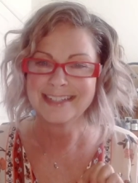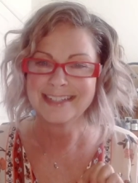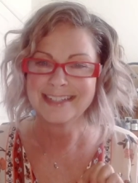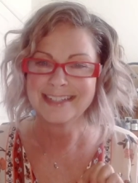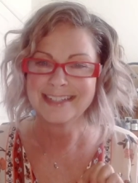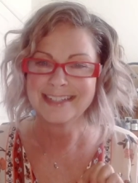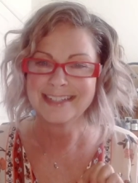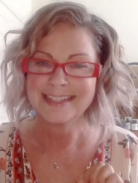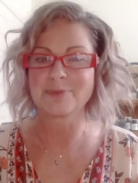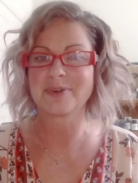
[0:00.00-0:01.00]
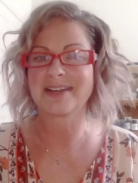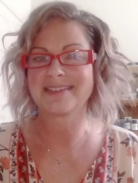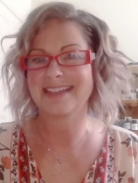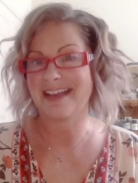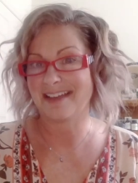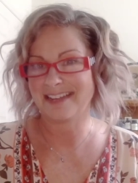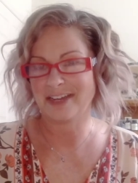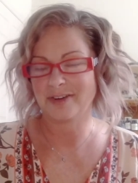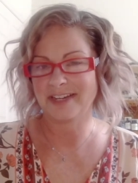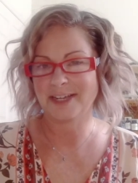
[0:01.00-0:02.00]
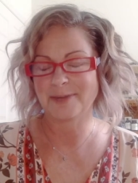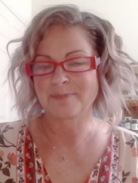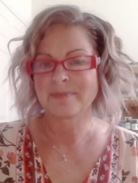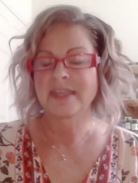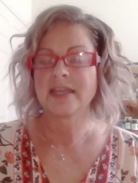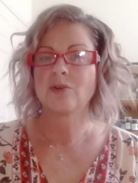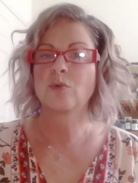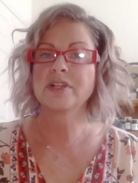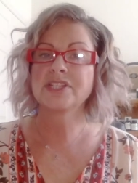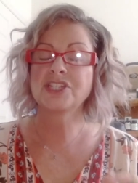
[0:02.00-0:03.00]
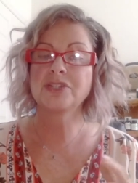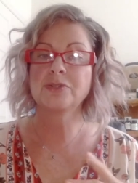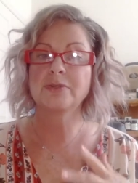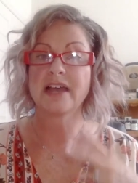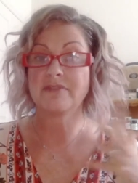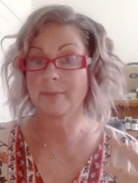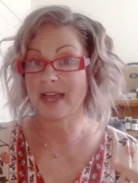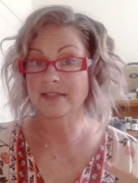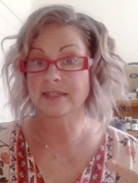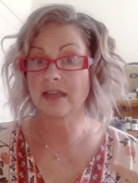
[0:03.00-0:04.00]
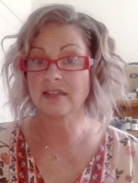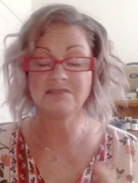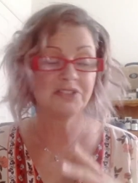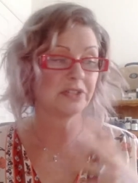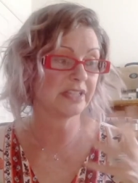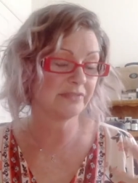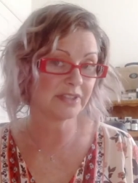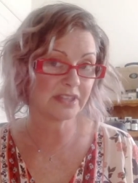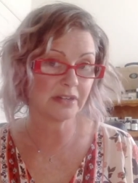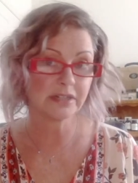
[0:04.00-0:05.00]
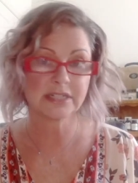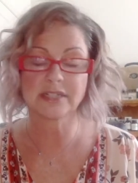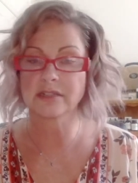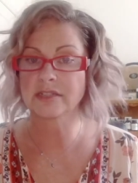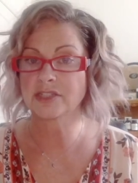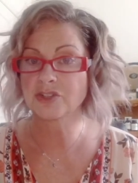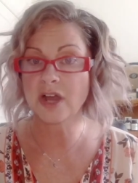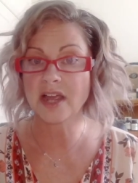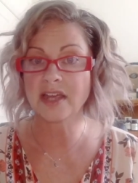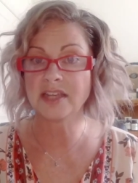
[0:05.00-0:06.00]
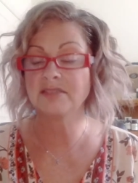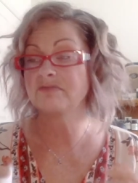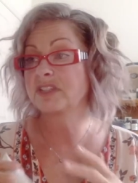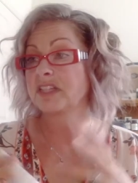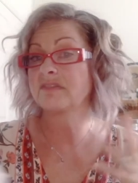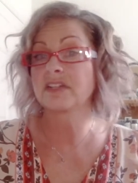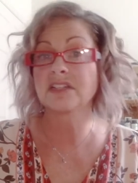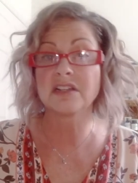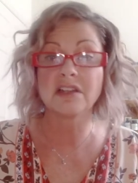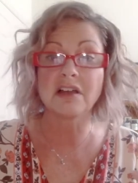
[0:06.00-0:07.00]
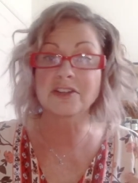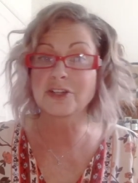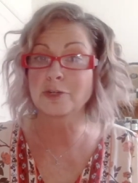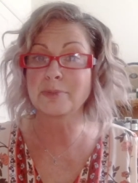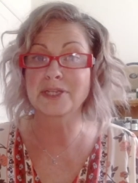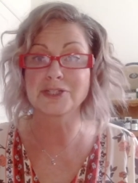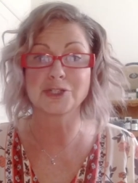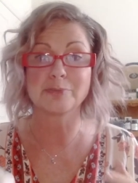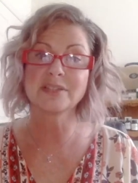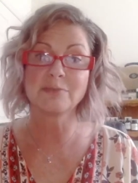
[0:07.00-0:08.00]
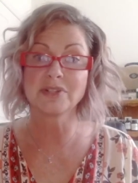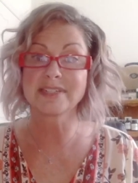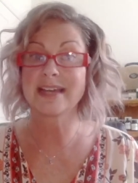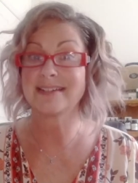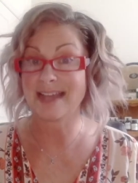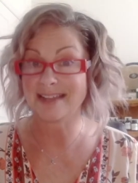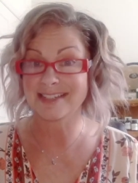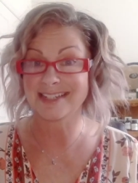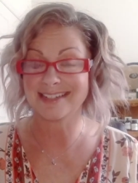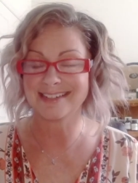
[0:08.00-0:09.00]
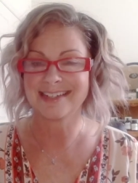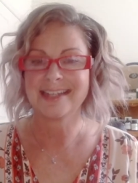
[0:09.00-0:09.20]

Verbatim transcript: anything from around the eye area. Once you have the mask on, you leave it there until it's dry. If you leave it a little longer because you're multitasking,